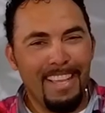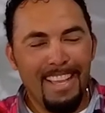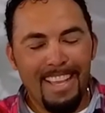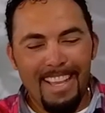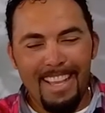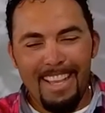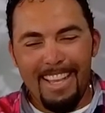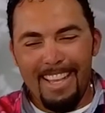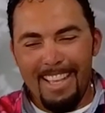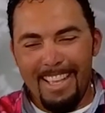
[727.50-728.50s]

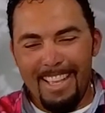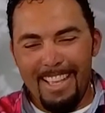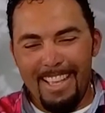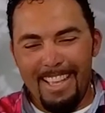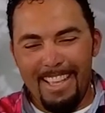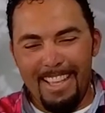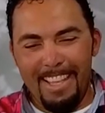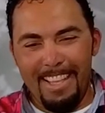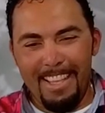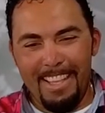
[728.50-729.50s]

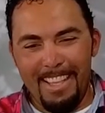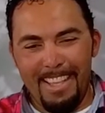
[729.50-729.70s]
Nothing is said.